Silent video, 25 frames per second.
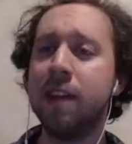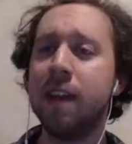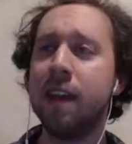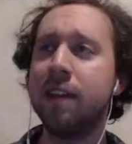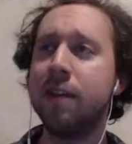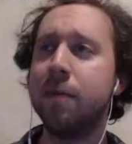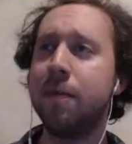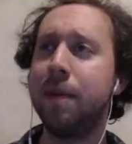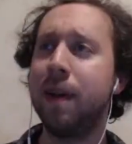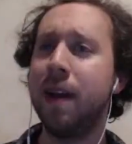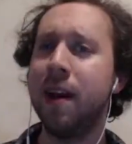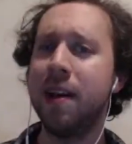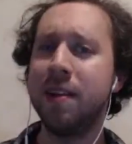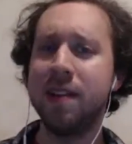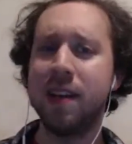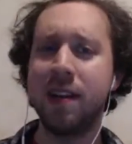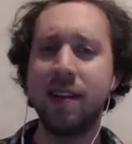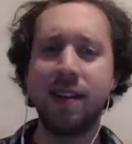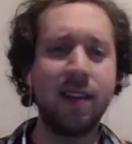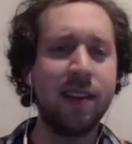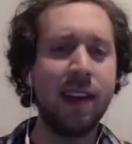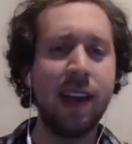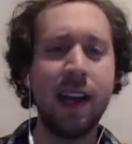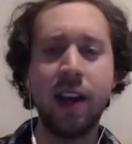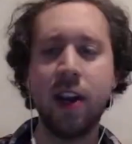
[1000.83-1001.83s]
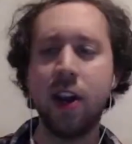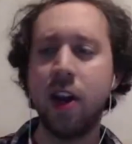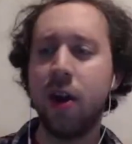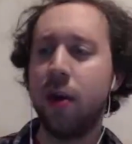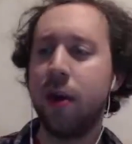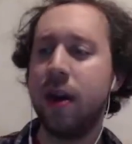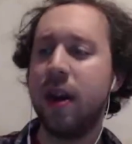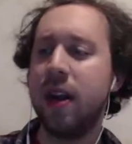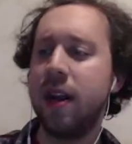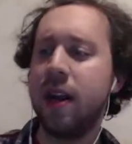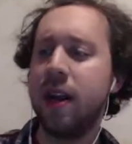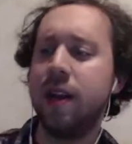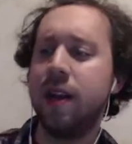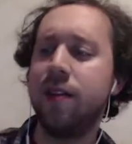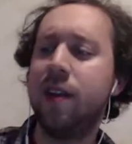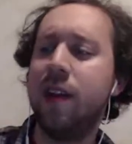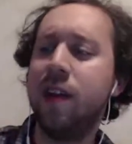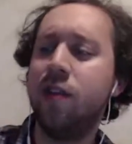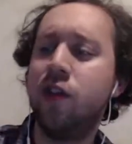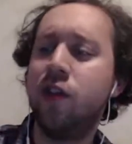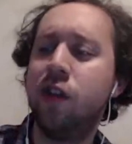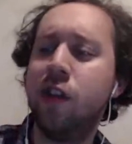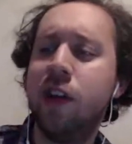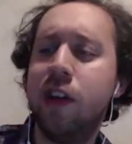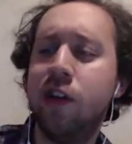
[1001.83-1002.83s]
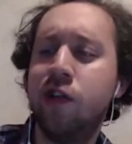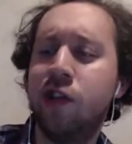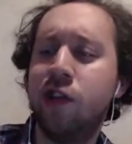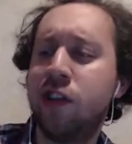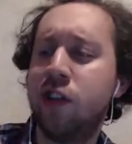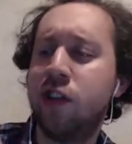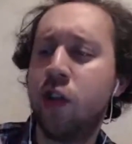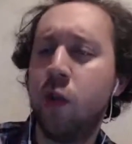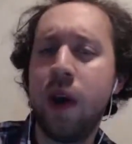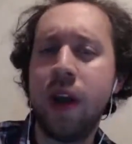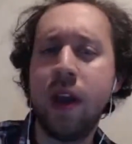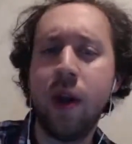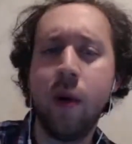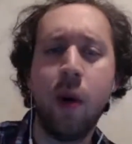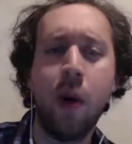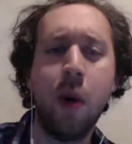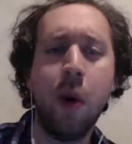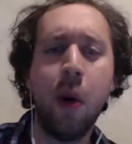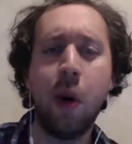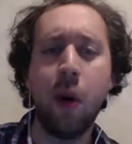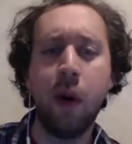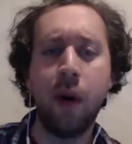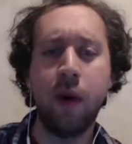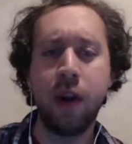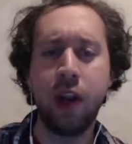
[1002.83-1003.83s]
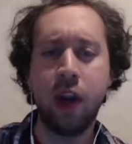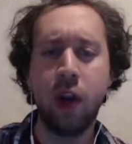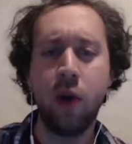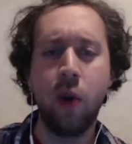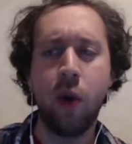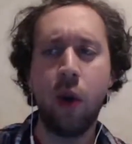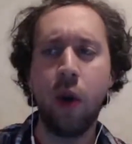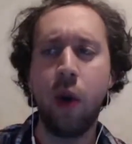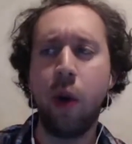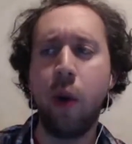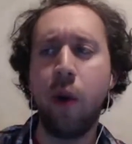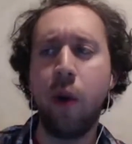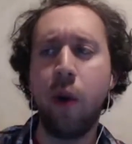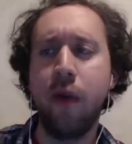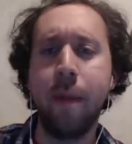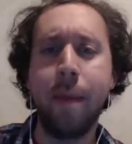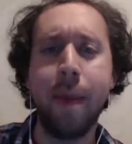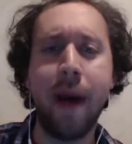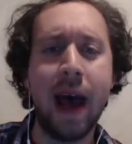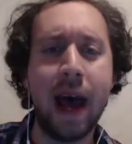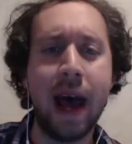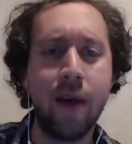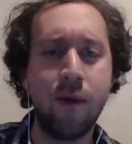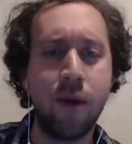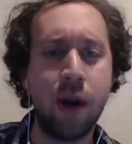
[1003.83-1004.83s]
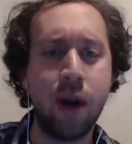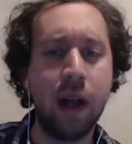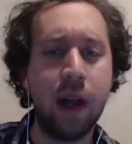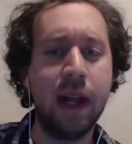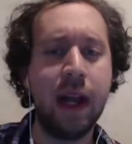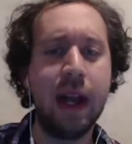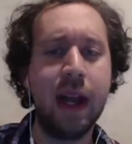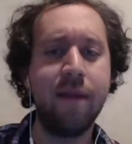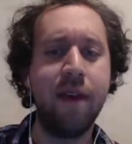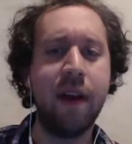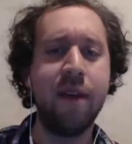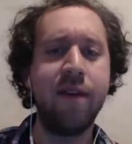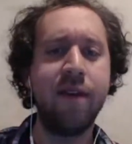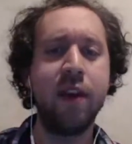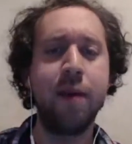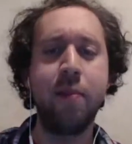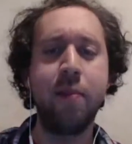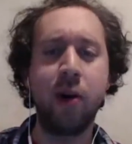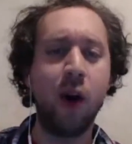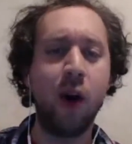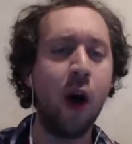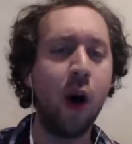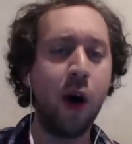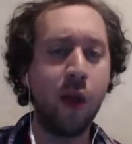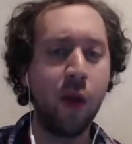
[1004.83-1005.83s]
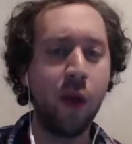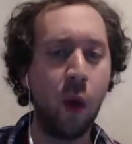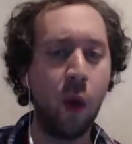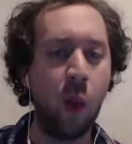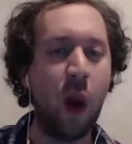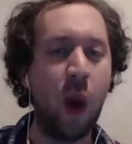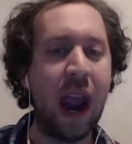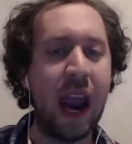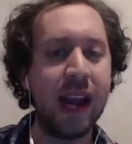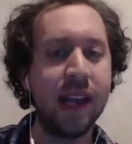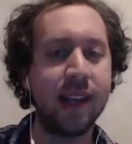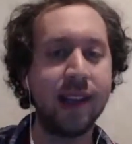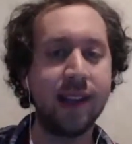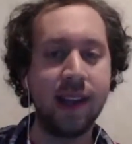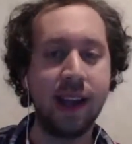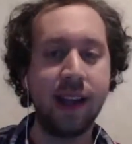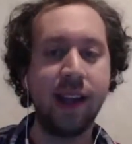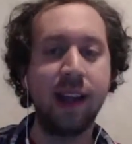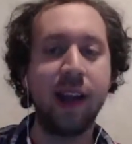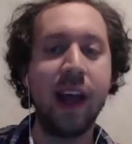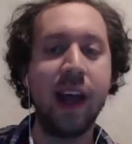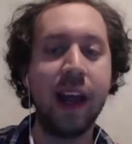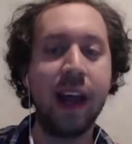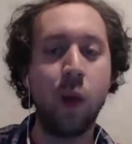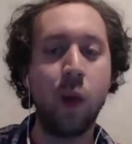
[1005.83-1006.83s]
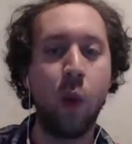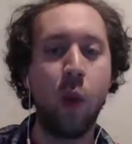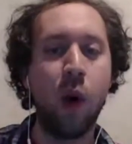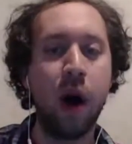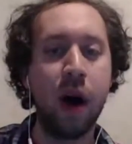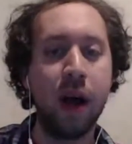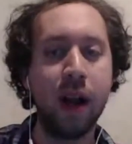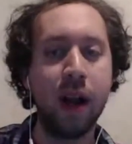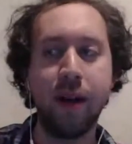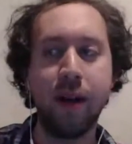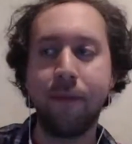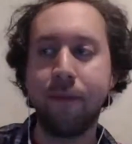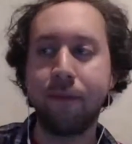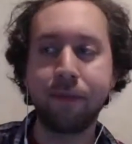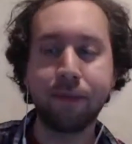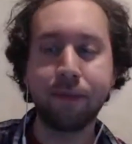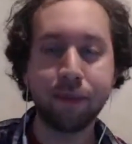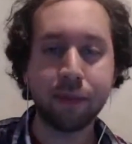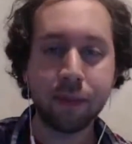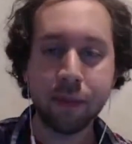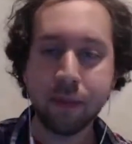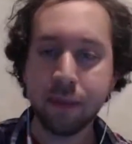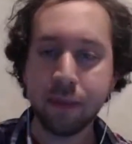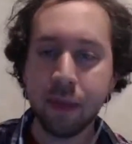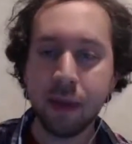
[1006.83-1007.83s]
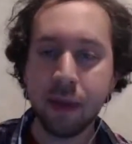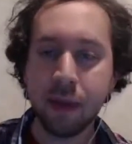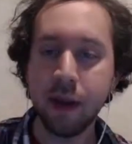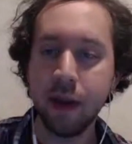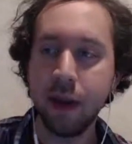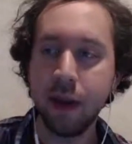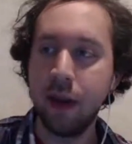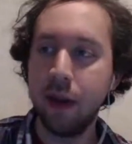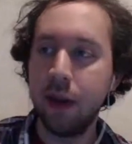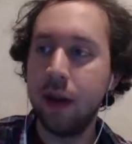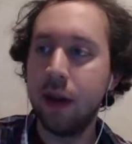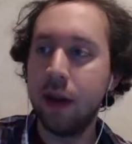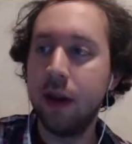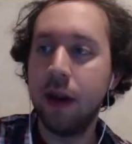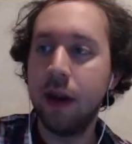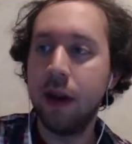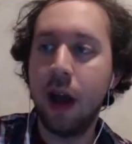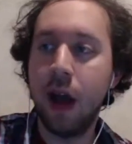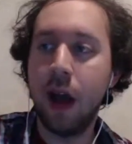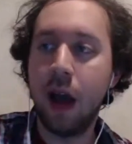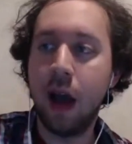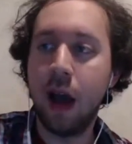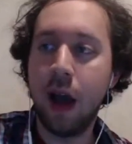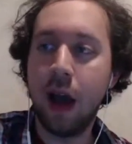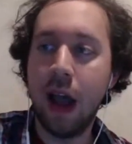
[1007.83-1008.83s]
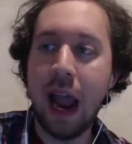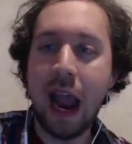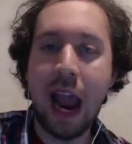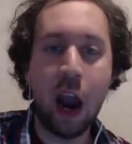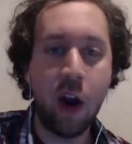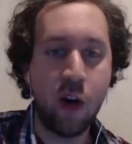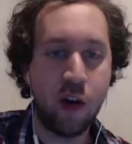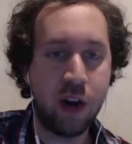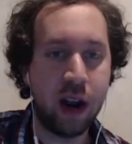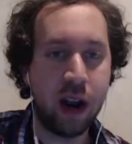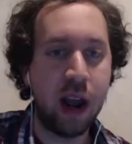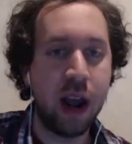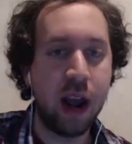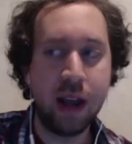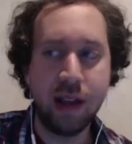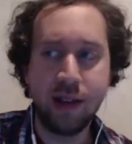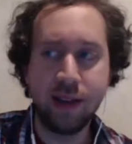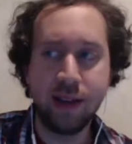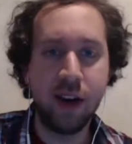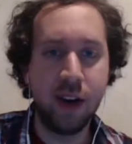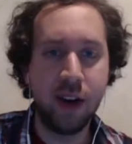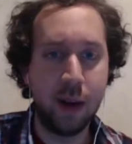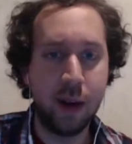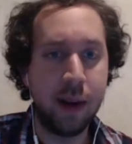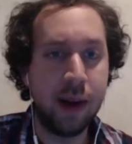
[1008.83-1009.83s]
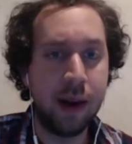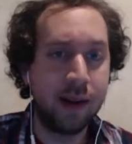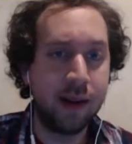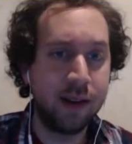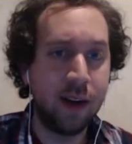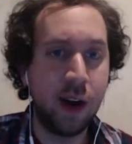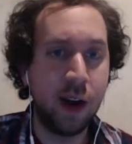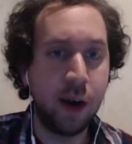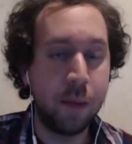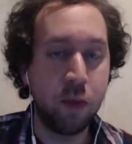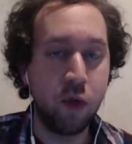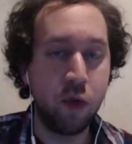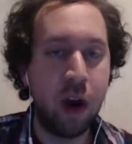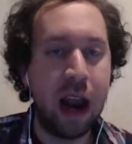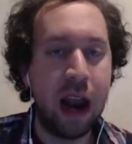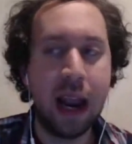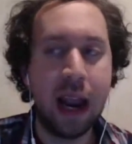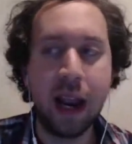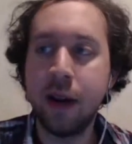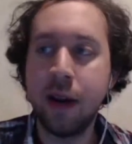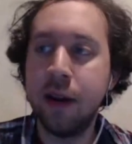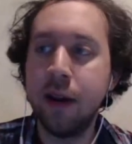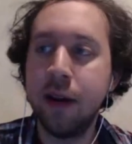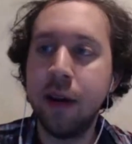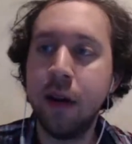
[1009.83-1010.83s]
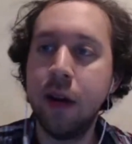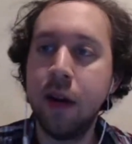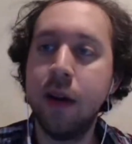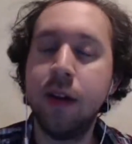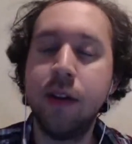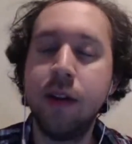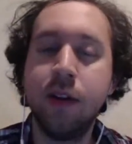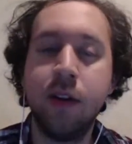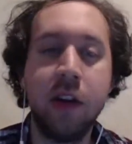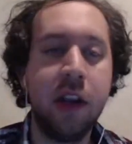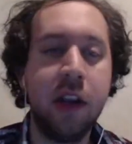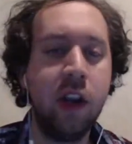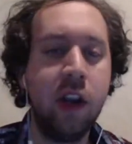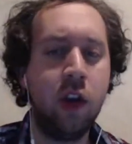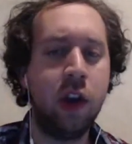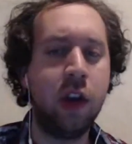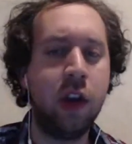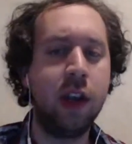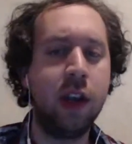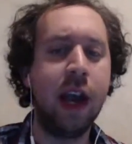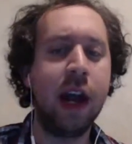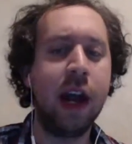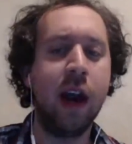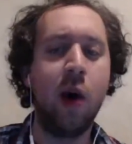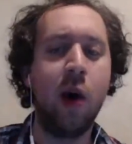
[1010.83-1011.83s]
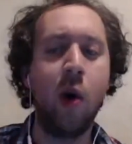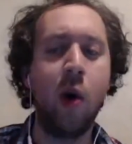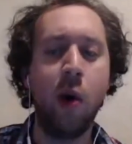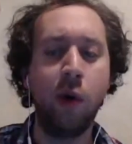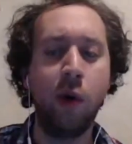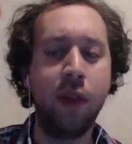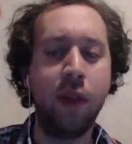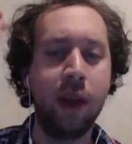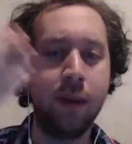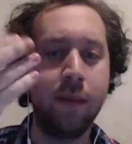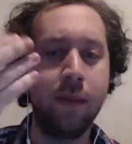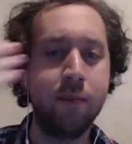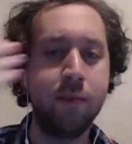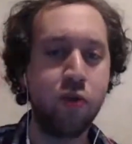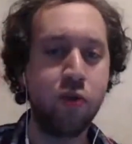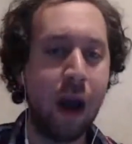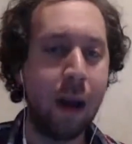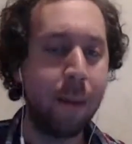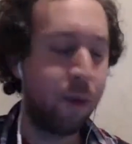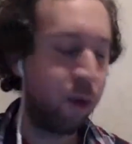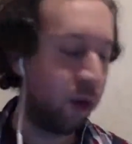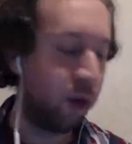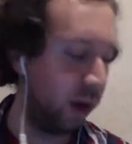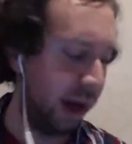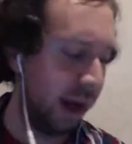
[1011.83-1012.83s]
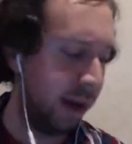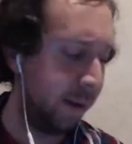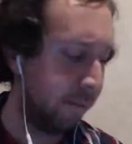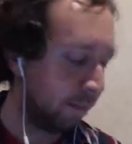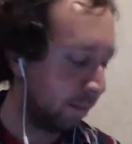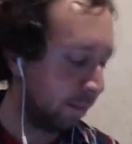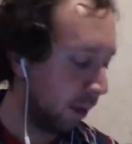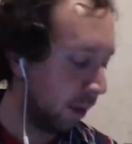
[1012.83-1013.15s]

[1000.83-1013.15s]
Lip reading: That's because that's it's just the way you hold the bat really. If you put all the weight in like one area, it's gonna break. So you got to hold it properly.